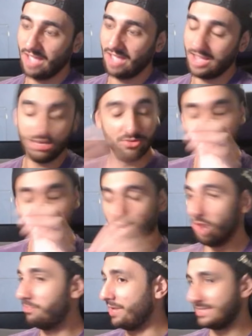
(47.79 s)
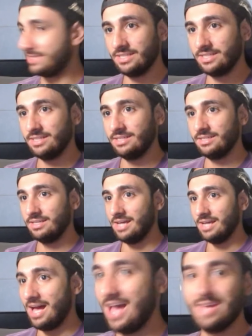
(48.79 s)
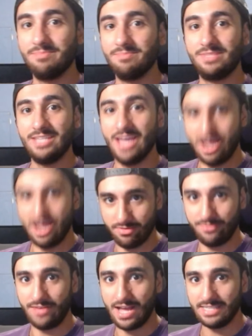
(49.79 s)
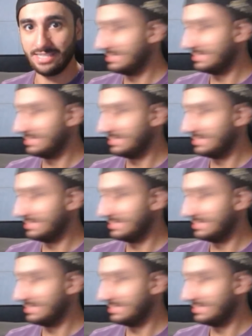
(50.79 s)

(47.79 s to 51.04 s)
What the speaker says: I don't know, but I am terrified.